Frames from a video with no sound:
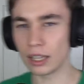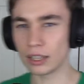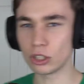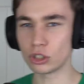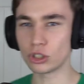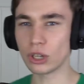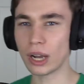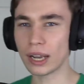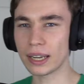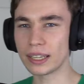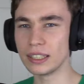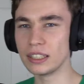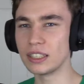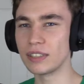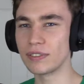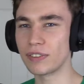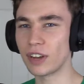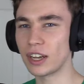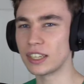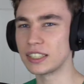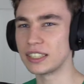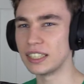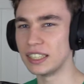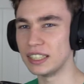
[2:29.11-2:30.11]
tracking
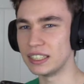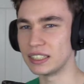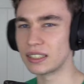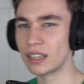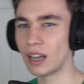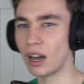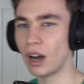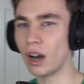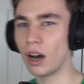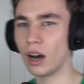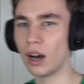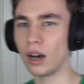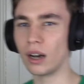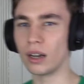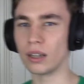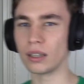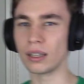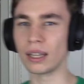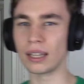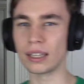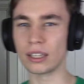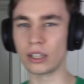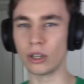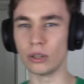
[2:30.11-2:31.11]
device in his car
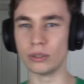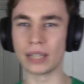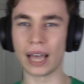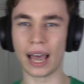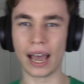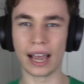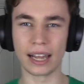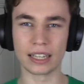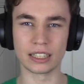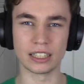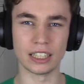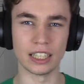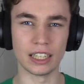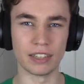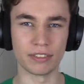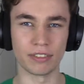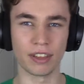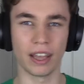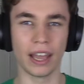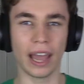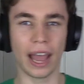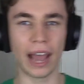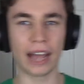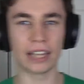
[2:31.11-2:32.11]
goes active,
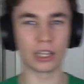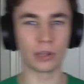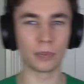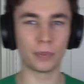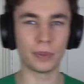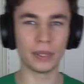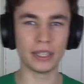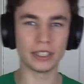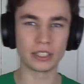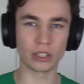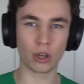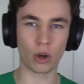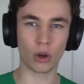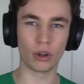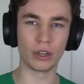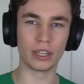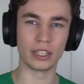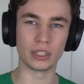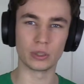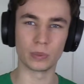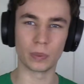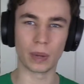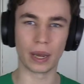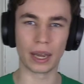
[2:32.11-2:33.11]
and the police are on
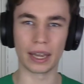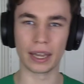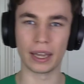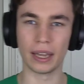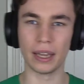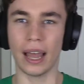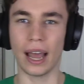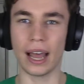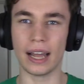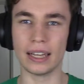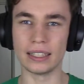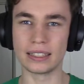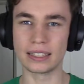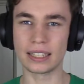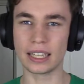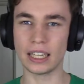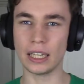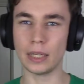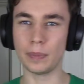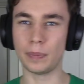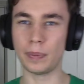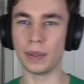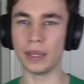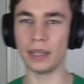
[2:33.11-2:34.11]
his way. And
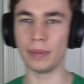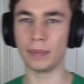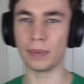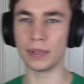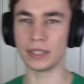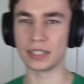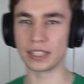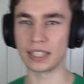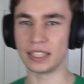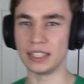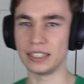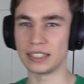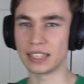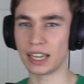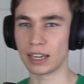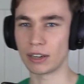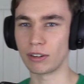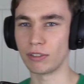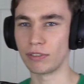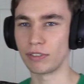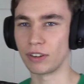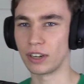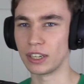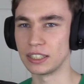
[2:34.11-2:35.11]
Skinny Pete basically
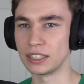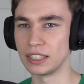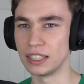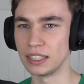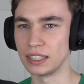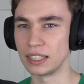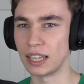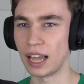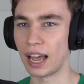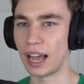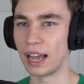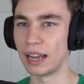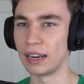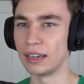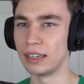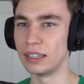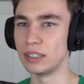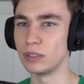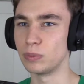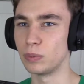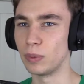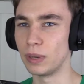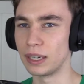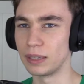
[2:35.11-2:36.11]
sacrifices and
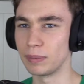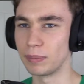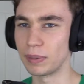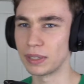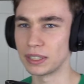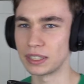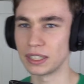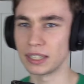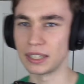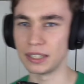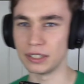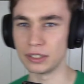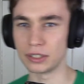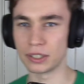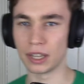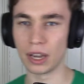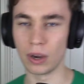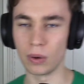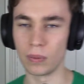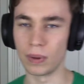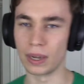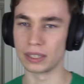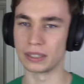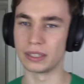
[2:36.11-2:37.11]
is willing basically to
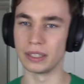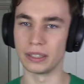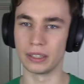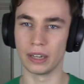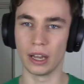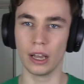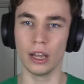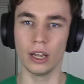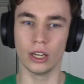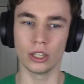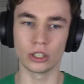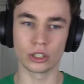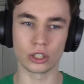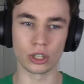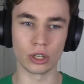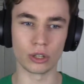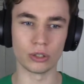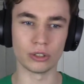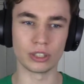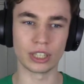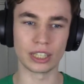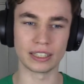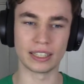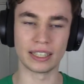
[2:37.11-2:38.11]
get arrested, so
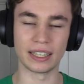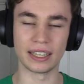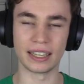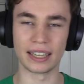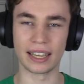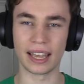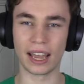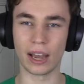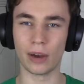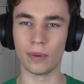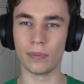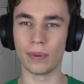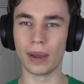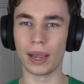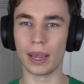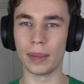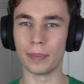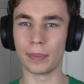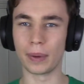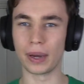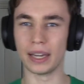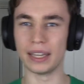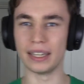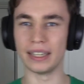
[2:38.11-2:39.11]
Jesse can get away
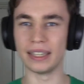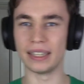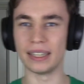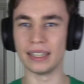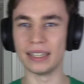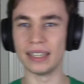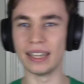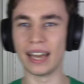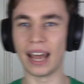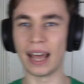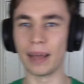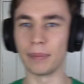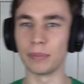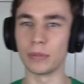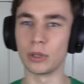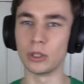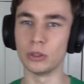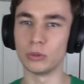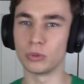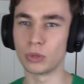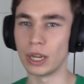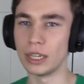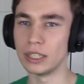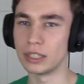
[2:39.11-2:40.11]
by letting them
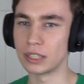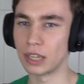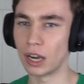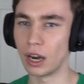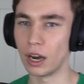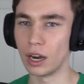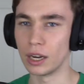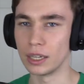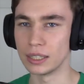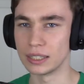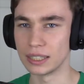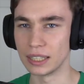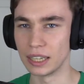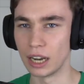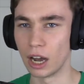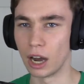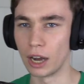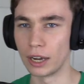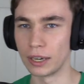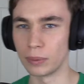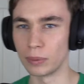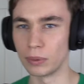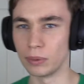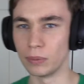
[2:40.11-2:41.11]
trade cars and
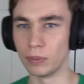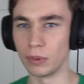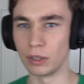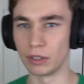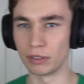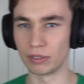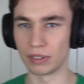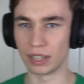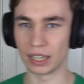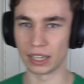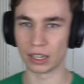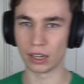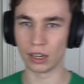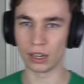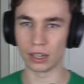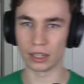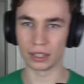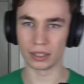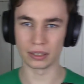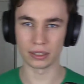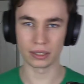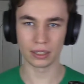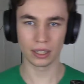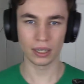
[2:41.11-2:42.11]
hiding one of their
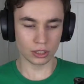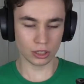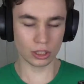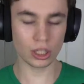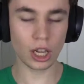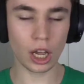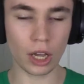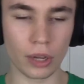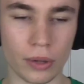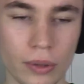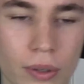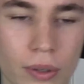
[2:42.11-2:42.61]
cars. So